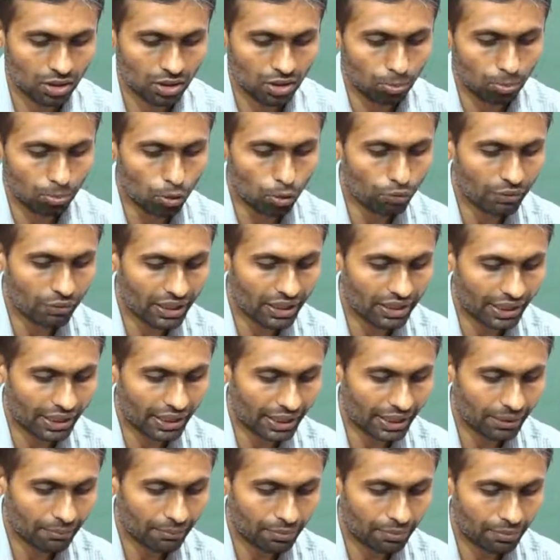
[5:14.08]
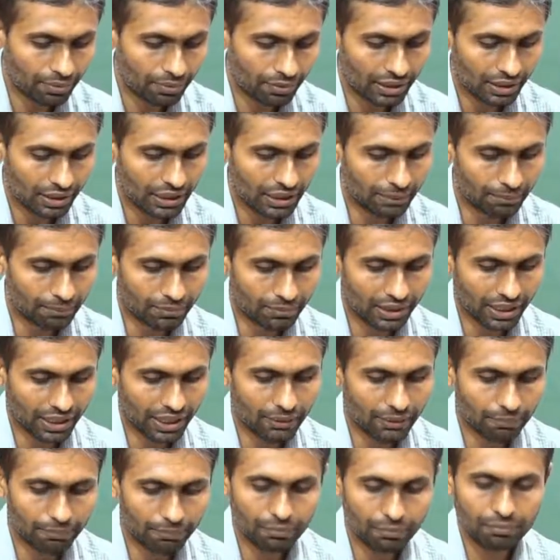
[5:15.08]
movie type, M
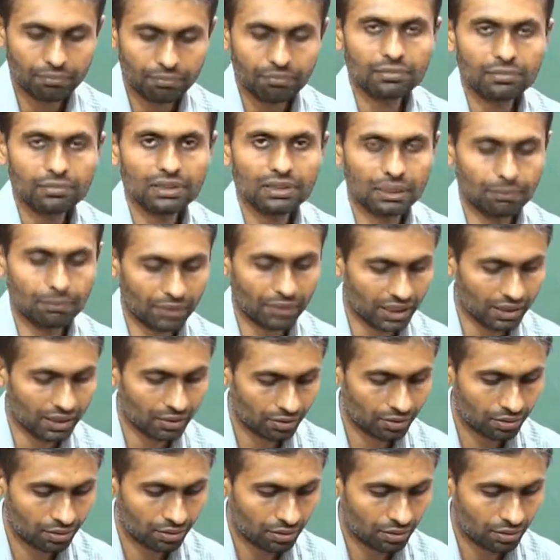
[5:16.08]
type, something,